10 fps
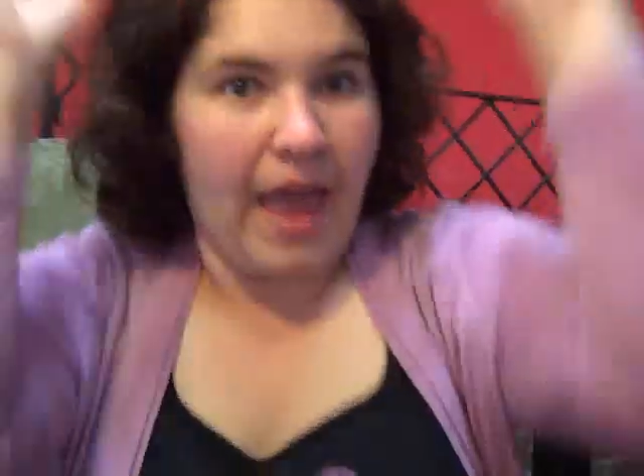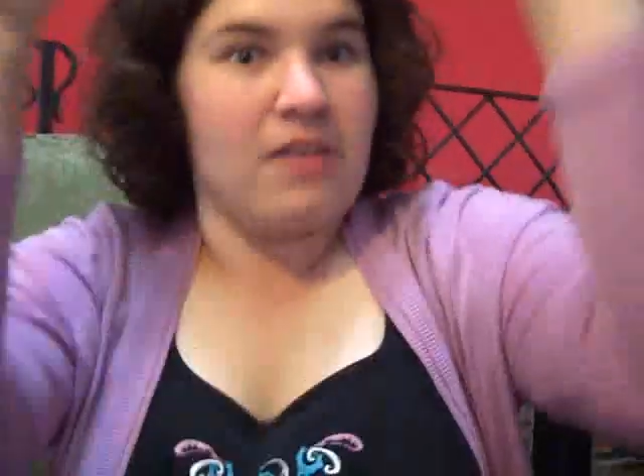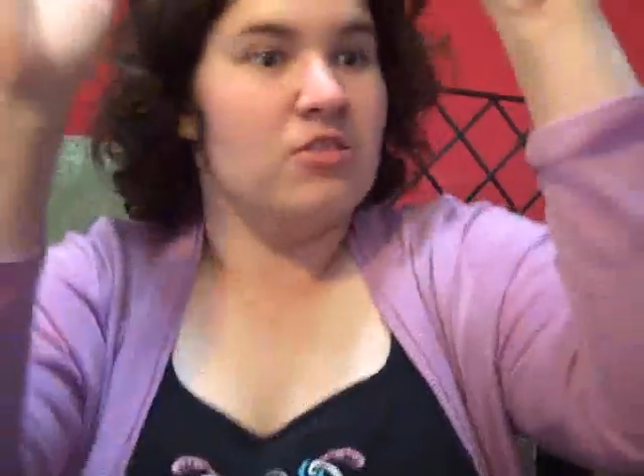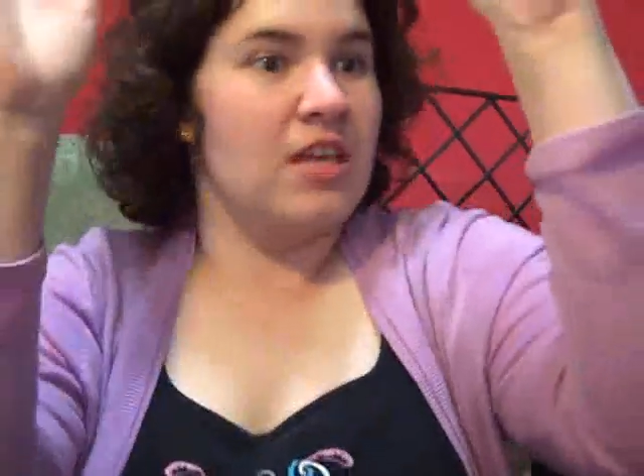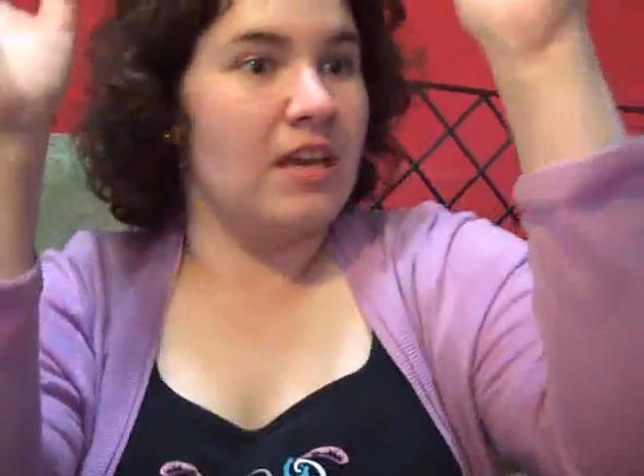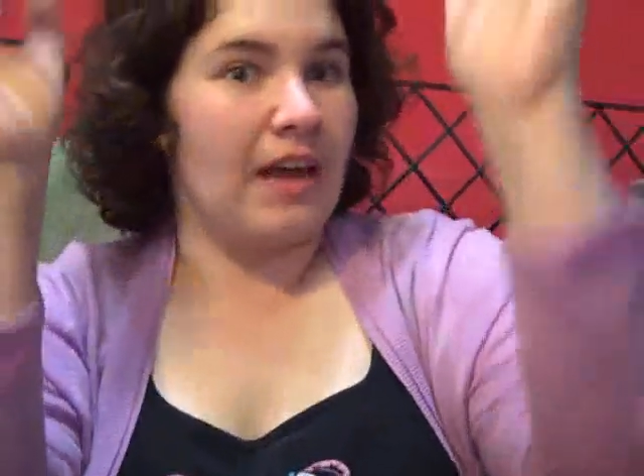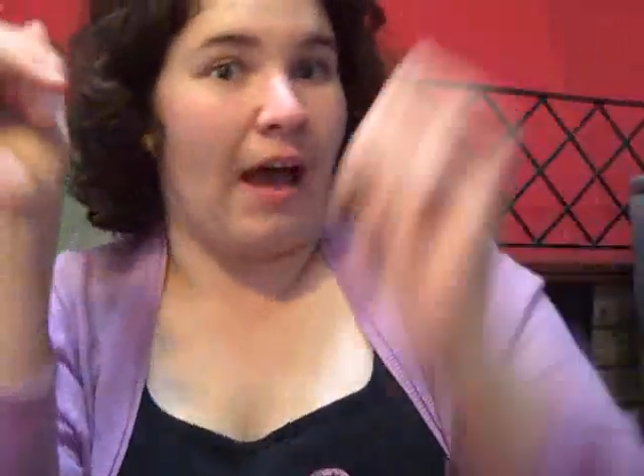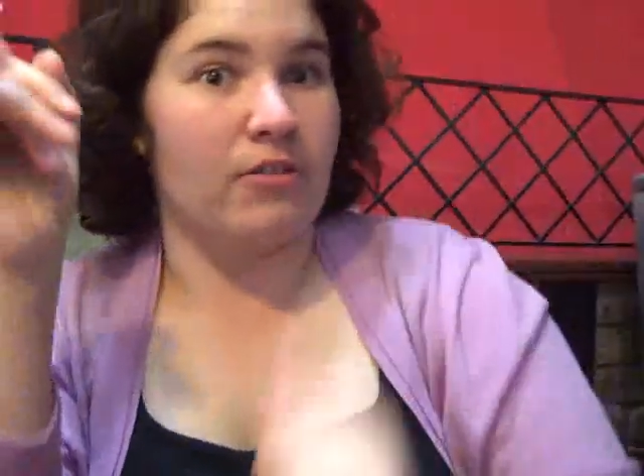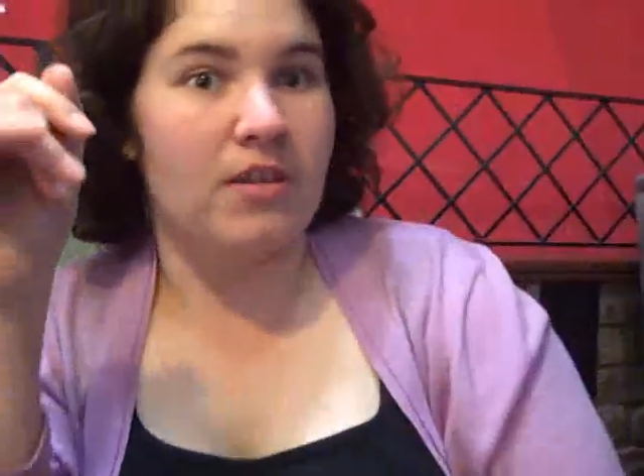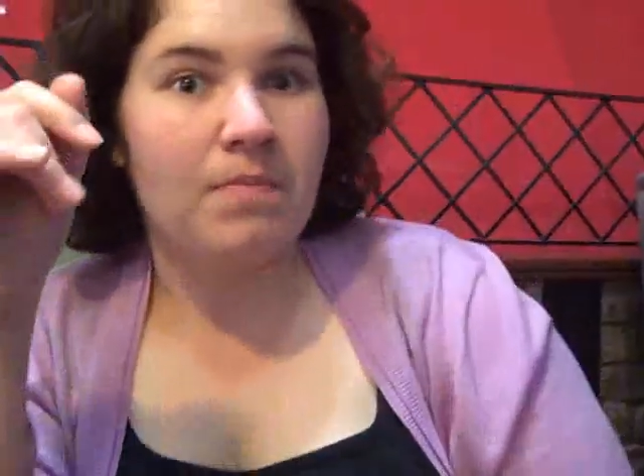And you take it
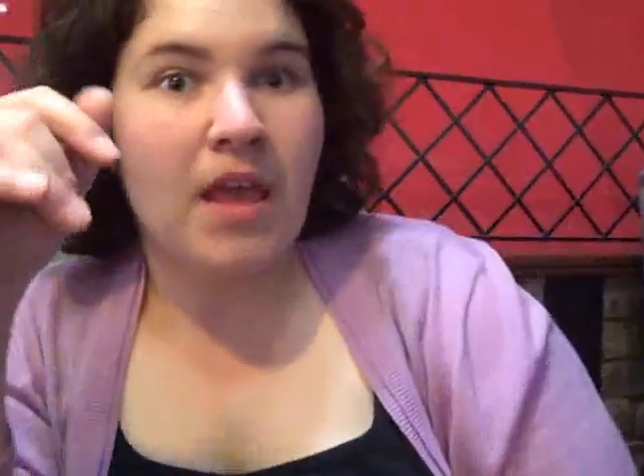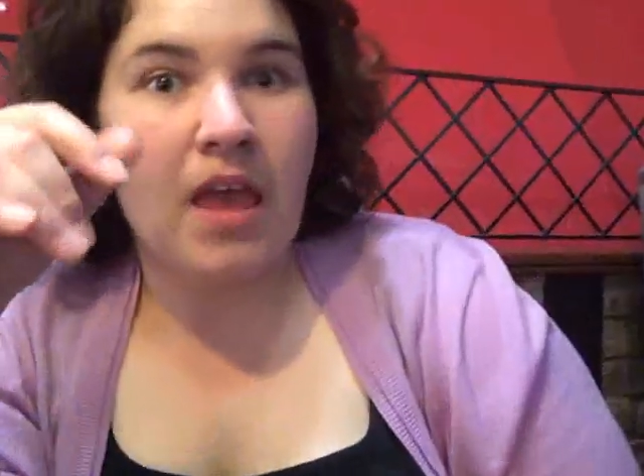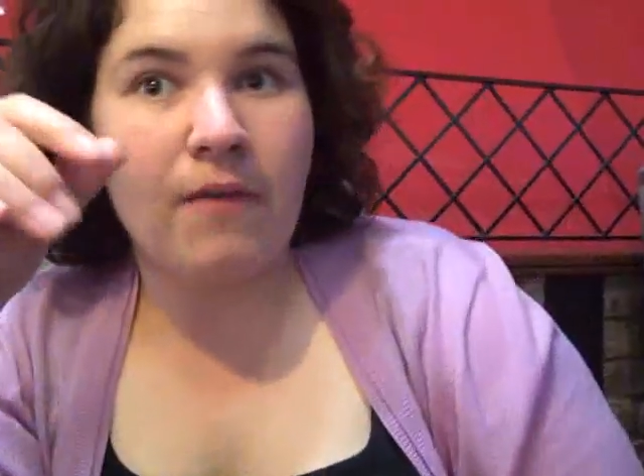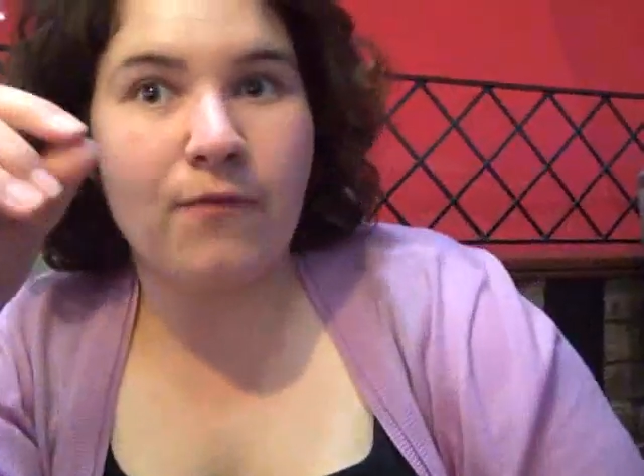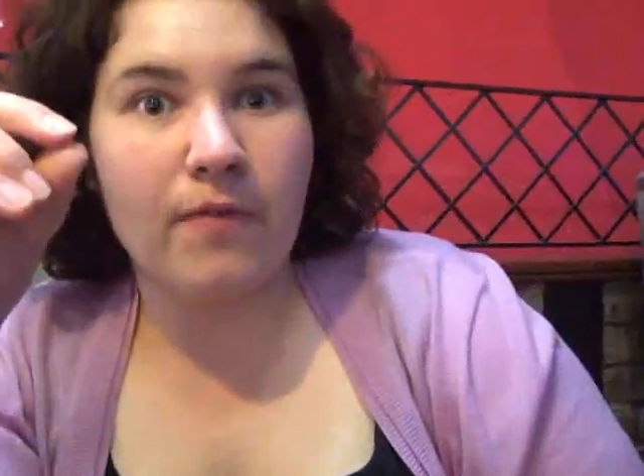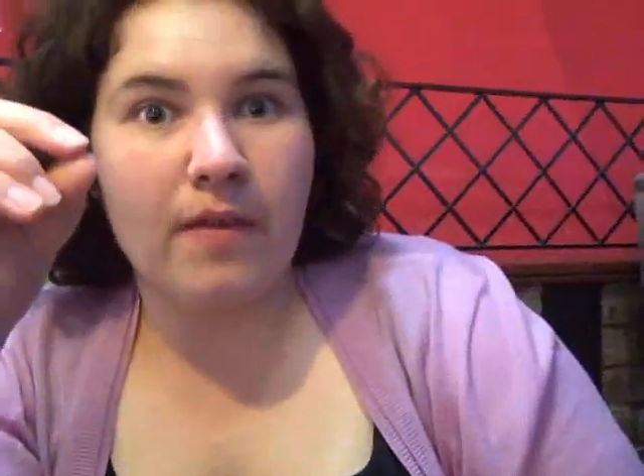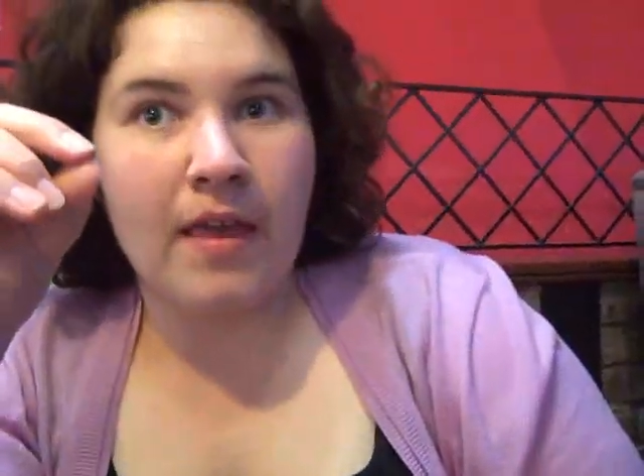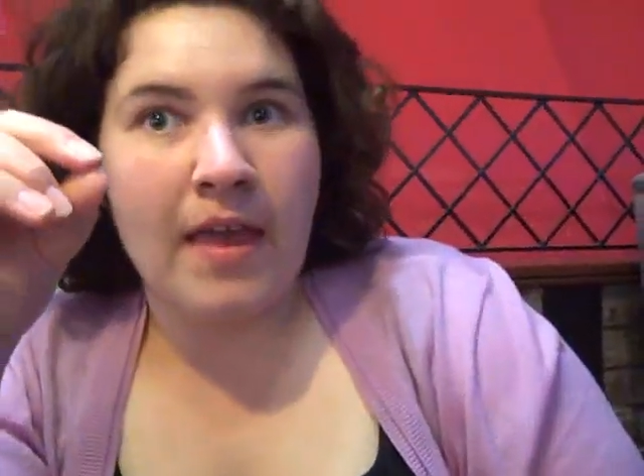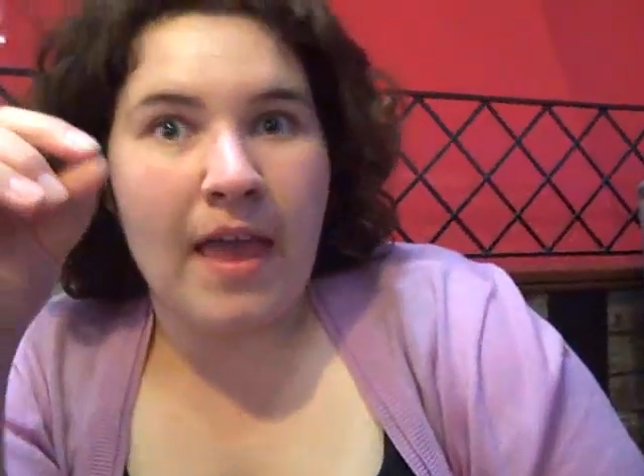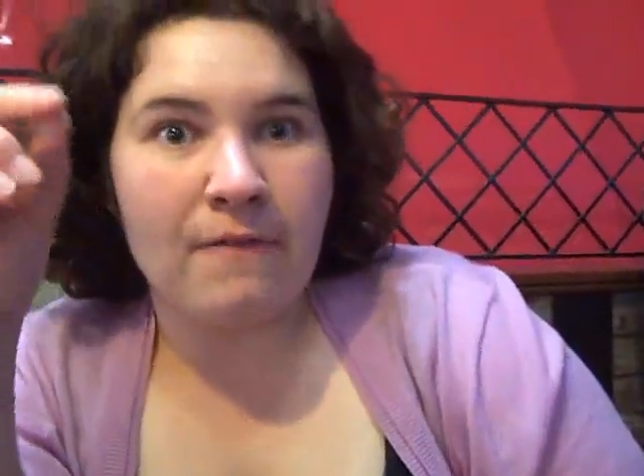out. If
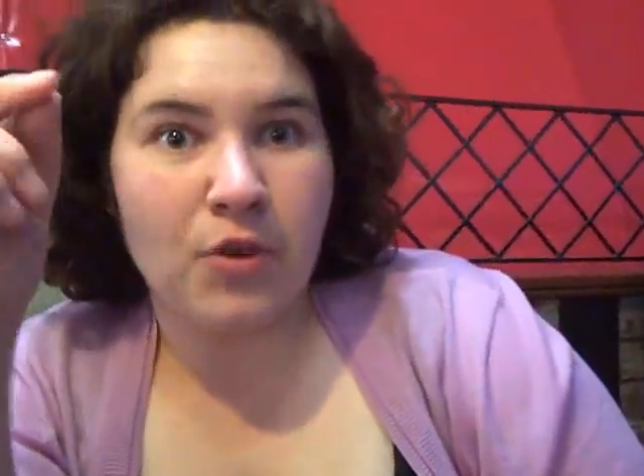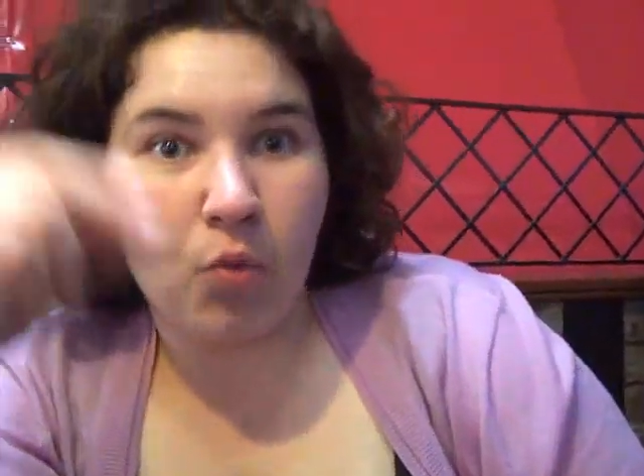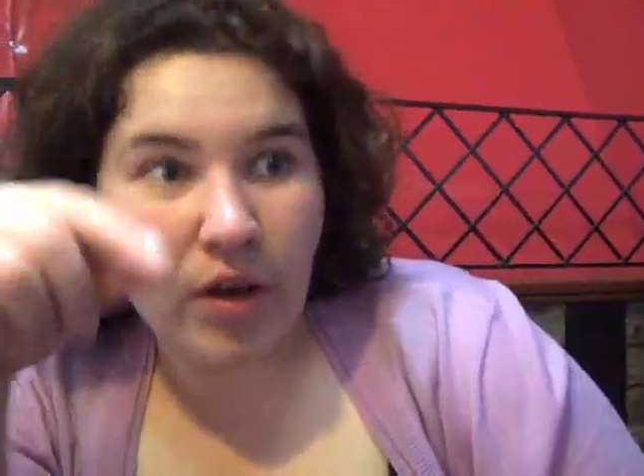the